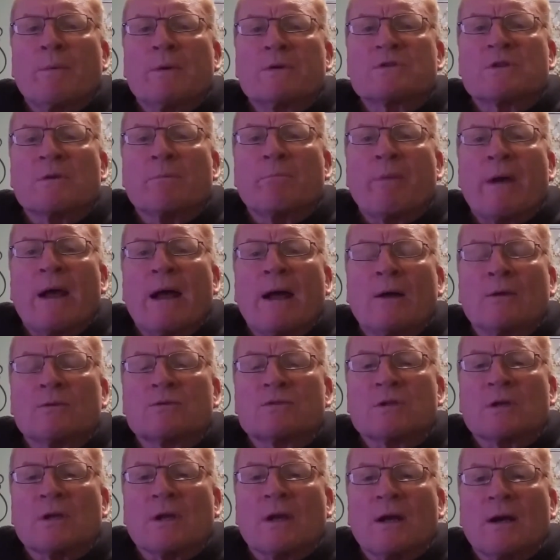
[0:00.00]
is
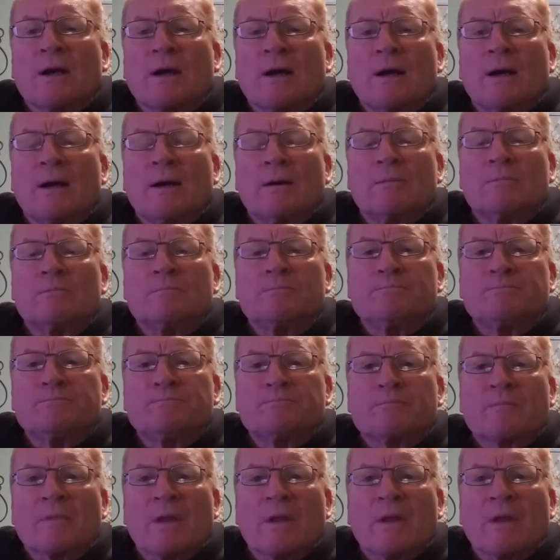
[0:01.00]
about um,